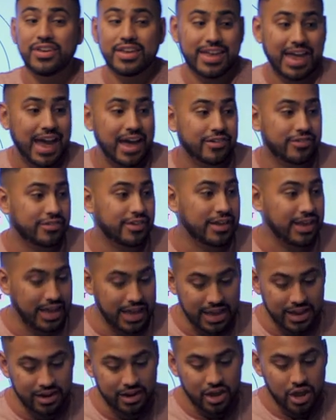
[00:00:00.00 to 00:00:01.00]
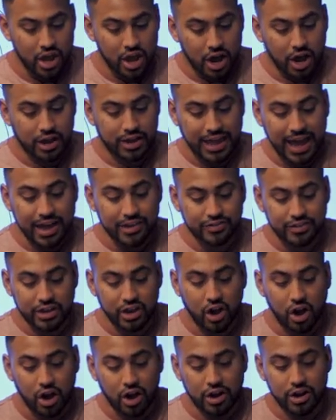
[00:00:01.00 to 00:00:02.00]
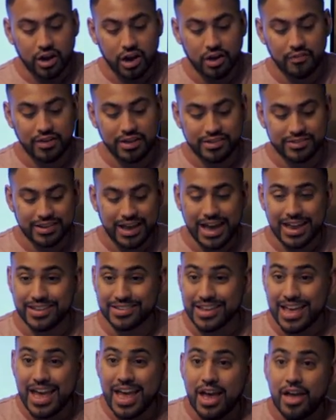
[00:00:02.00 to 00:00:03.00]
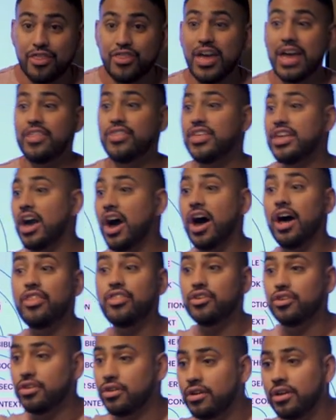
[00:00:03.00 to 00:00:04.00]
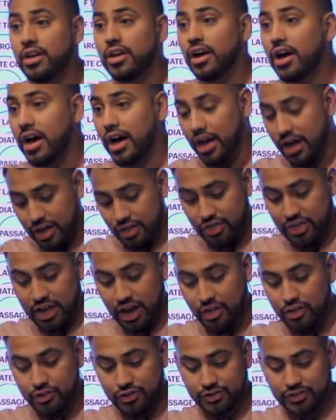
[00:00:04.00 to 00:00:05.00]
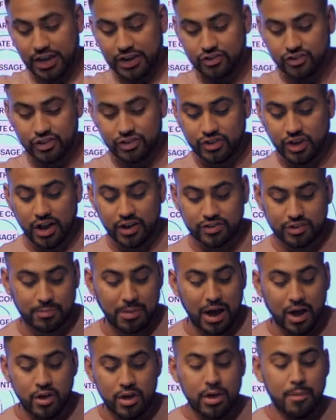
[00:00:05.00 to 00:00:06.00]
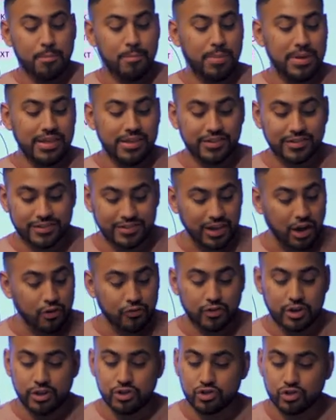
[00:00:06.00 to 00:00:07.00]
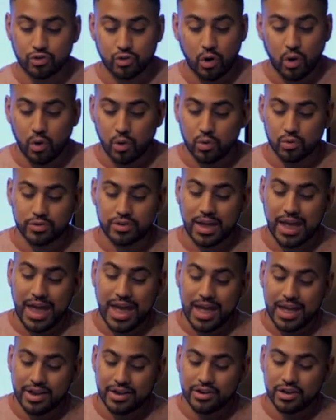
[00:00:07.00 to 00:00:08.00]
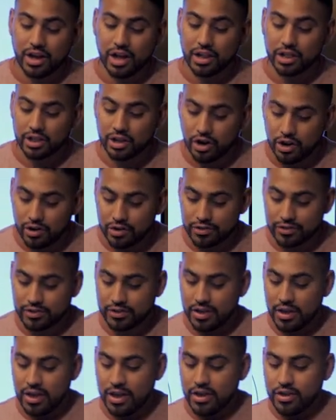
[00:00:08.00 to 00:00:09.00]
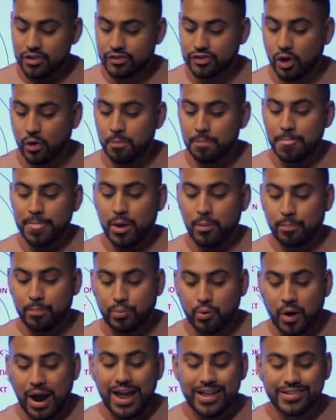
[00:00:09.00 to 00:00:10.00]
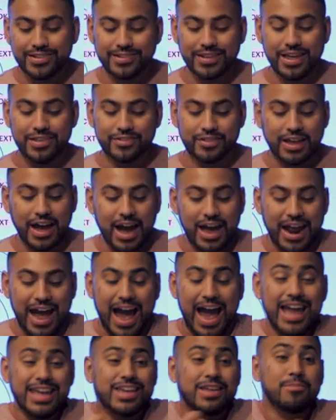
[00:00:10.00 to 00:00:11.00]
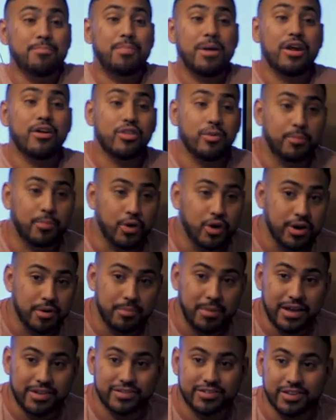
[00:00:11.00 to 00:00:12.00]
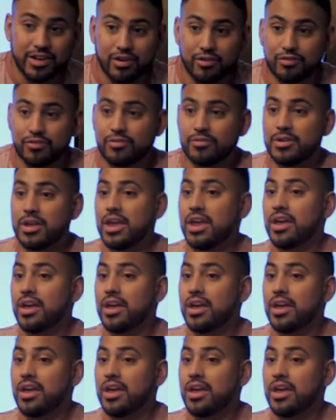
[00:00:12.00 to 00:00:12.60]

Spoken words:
the casting on of anxieties. Then the other section talks about be self-controlled and alert. So pride says, God, I can bear the burden myself.